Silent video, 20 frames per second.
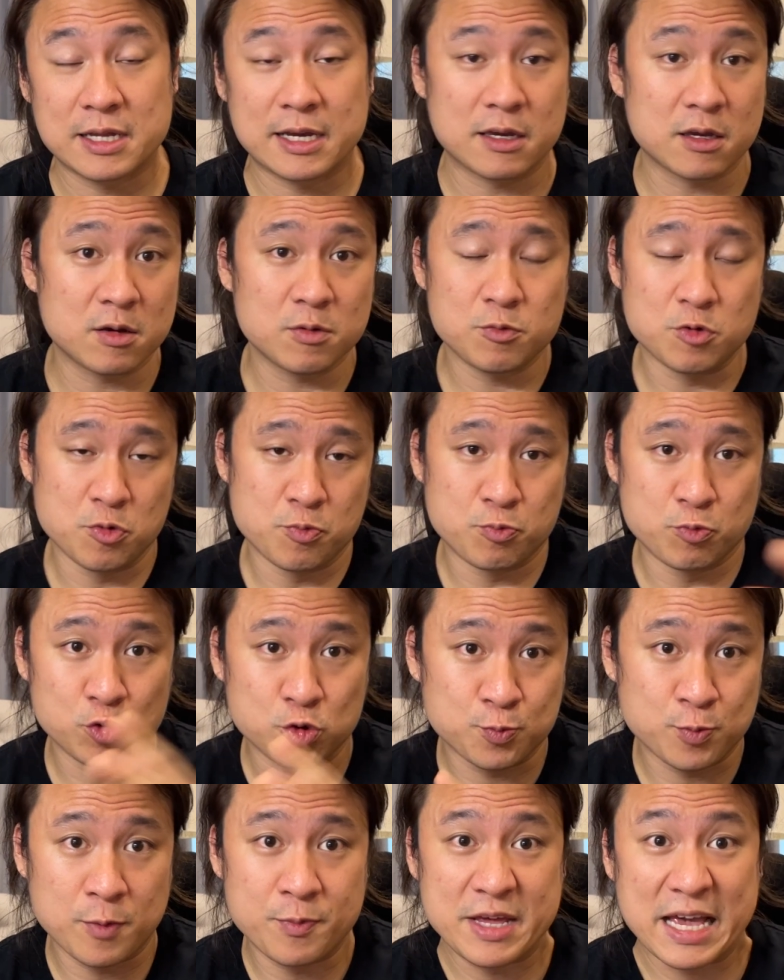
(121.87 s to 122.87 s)
like you
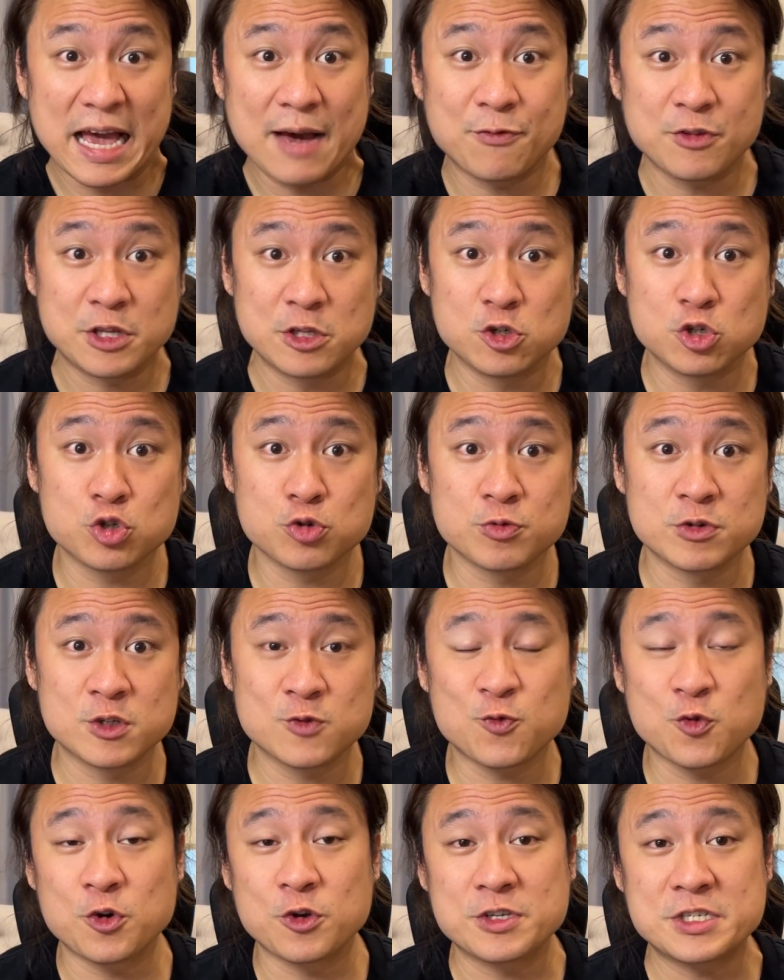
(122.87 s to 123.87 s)
most probably have an insurance
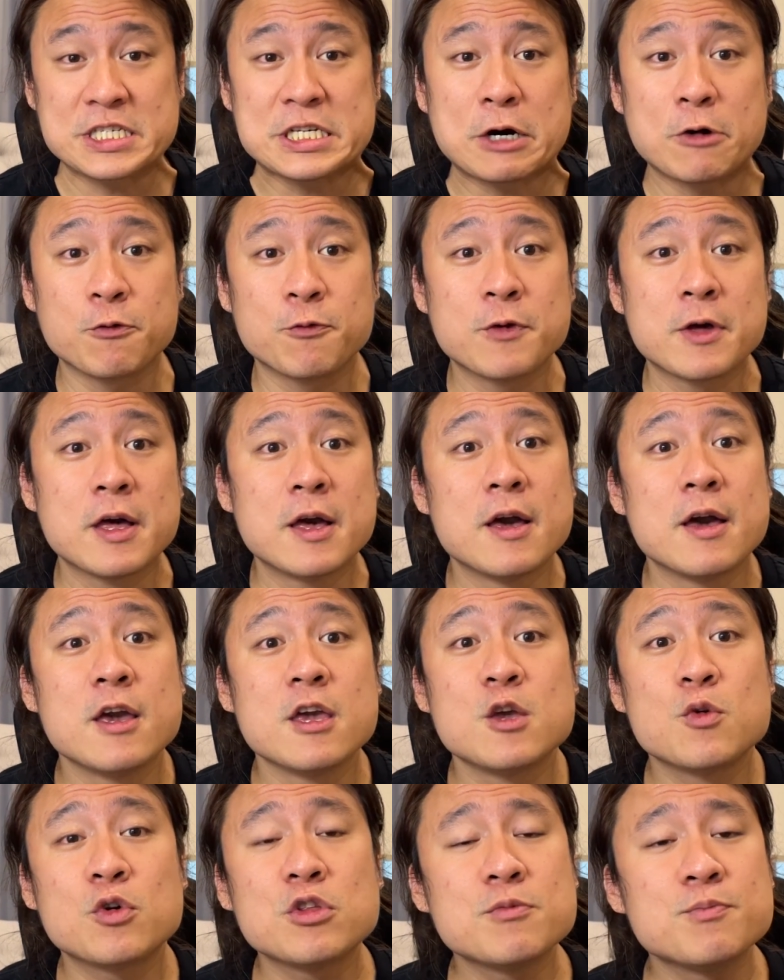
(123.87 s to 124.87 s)
for yourself,
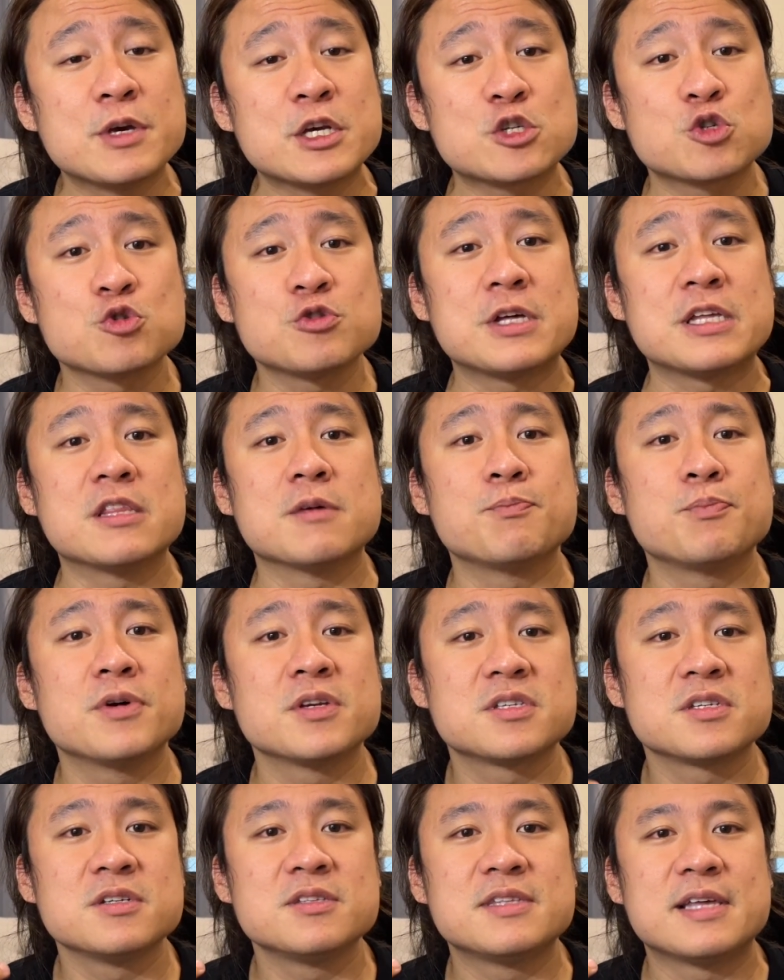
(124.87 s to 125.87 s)
you want to make sure that the
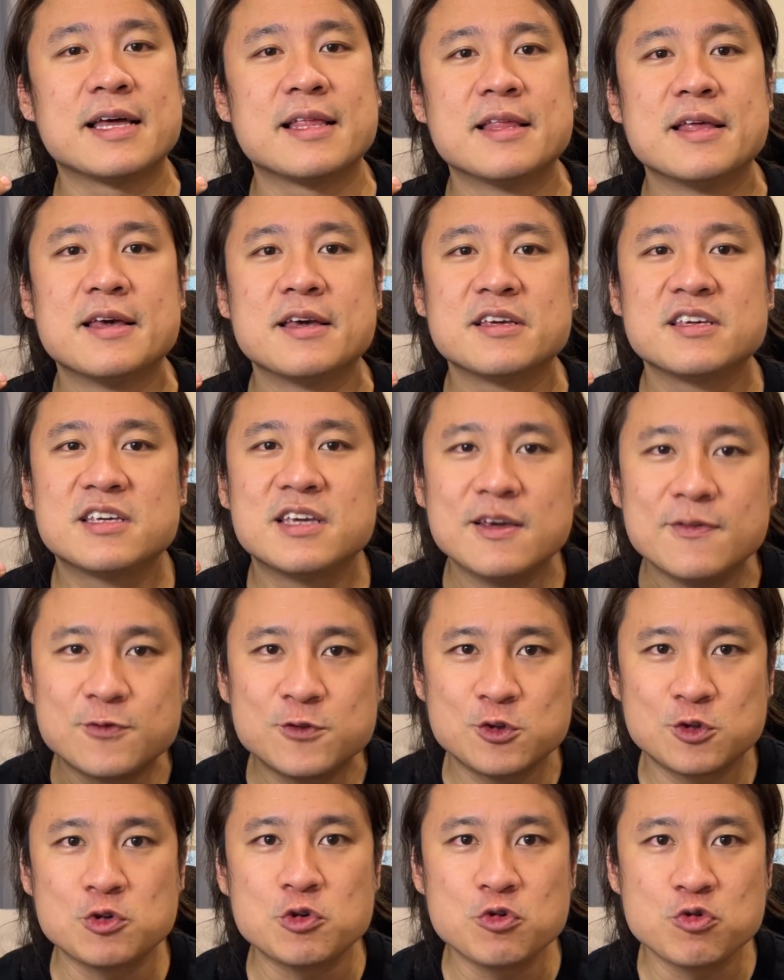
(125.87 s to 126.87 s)
person that
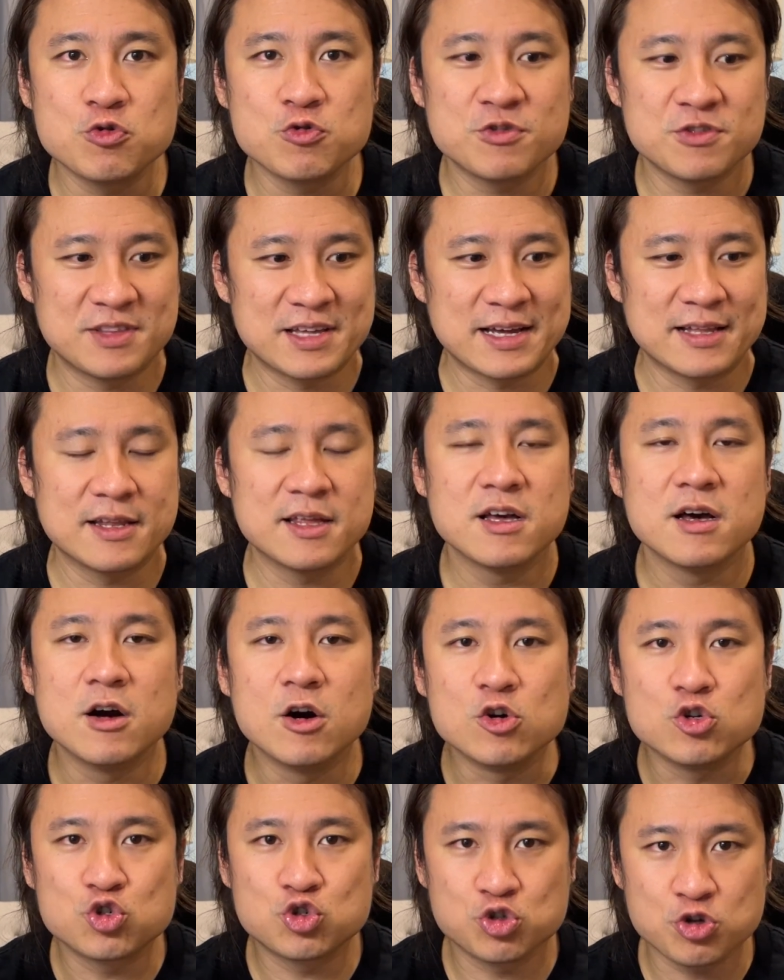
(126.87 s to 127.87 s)
gives you that
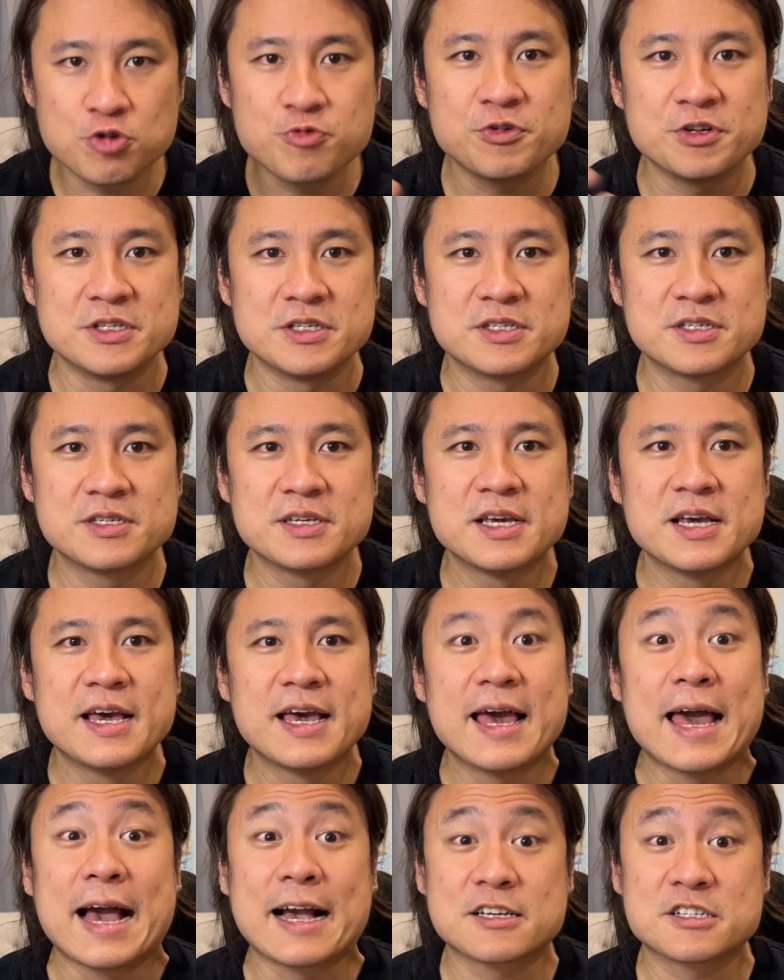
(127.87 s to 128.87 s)
assurance
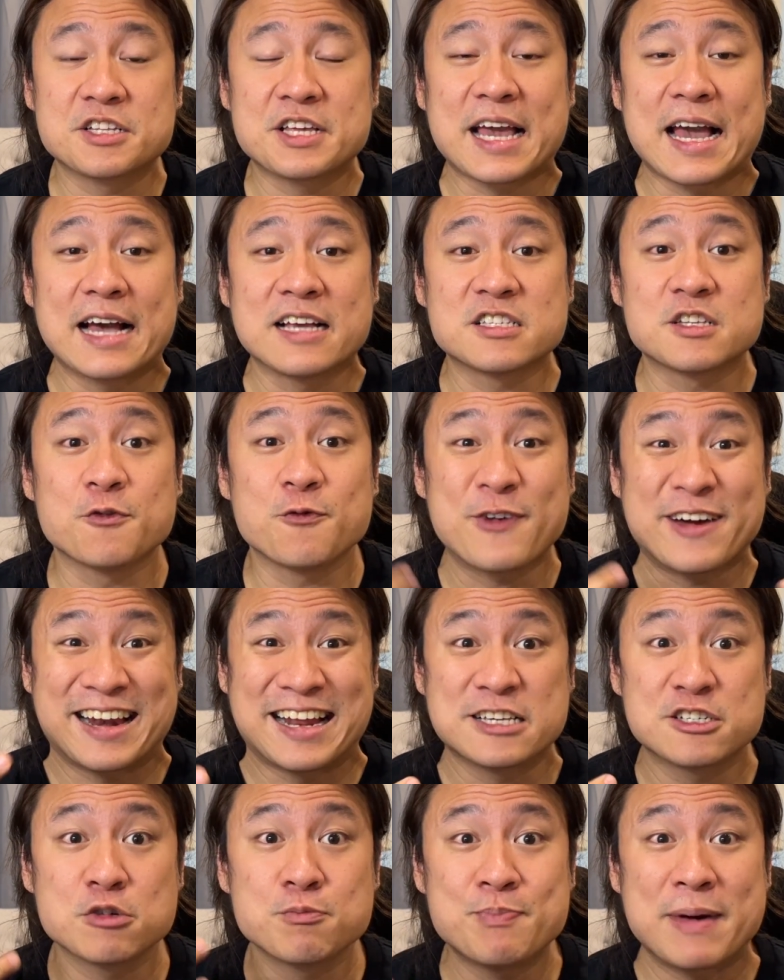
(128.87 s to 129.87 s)
actually has the
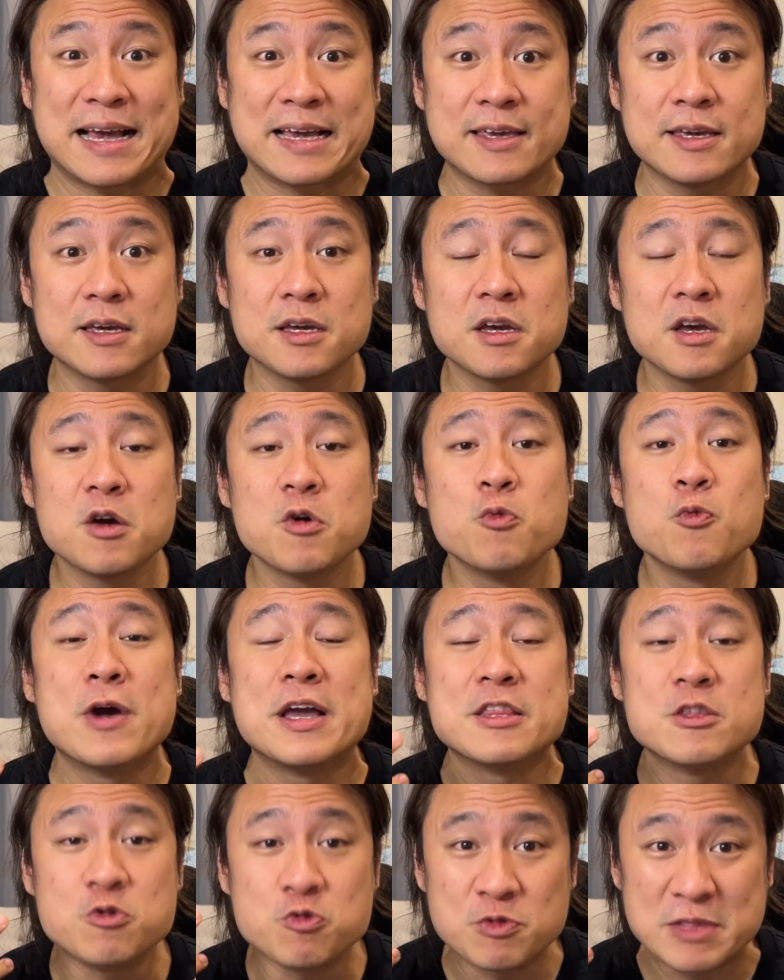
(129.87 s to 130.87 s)
financial backing
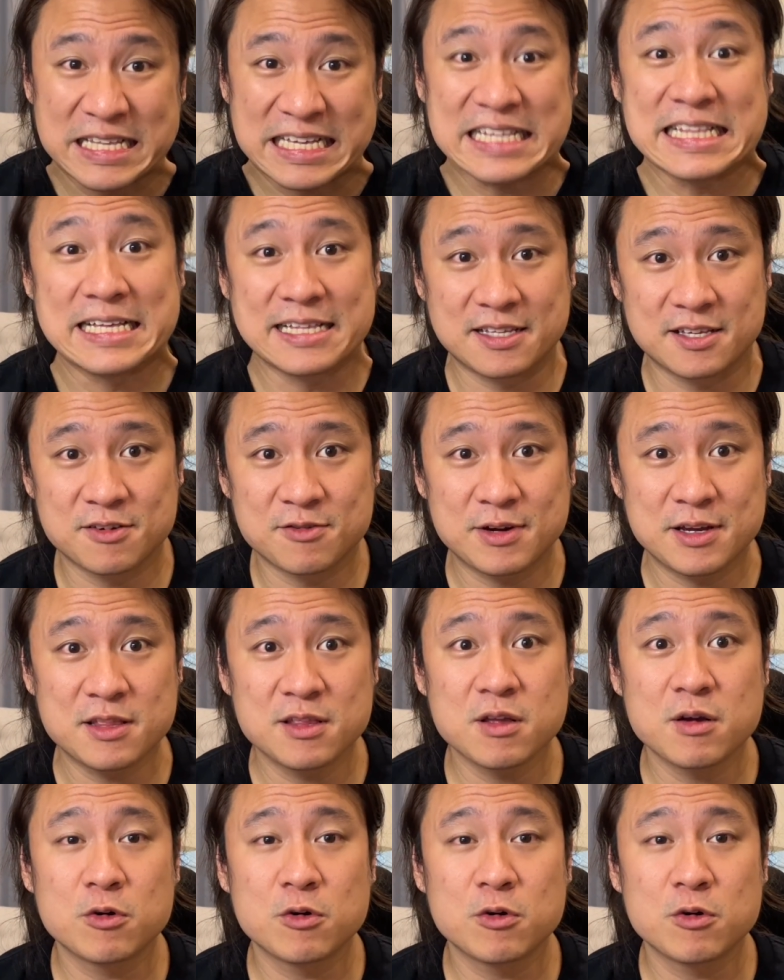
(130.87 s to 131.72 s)
when you need it, right?